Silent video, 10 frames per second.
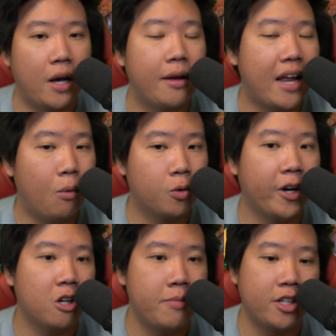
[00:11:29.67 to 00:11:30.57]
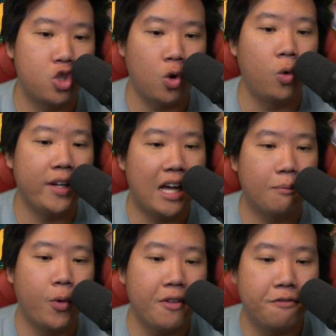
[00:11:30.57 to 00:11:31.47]
And I would recommend to only
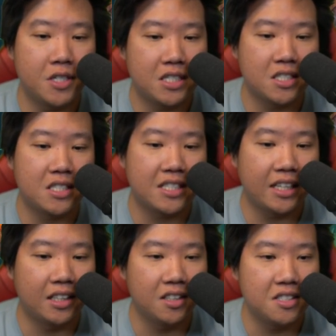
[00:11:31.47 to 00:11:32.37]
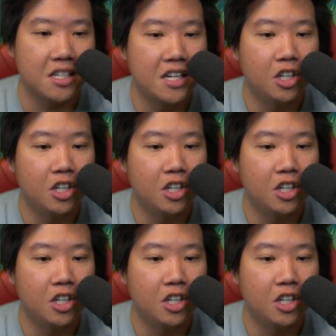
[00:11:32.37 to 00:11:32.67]
upgrade Vista's skills